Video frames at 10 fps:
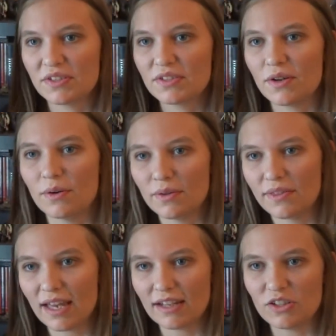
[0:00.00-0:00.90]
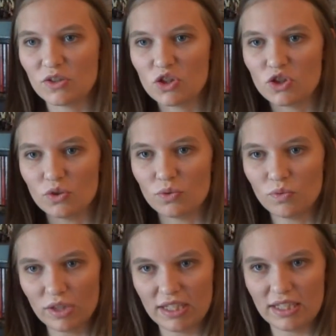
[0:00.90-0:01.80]
So then you should
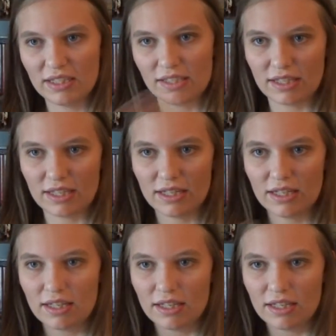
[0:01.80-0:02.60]
really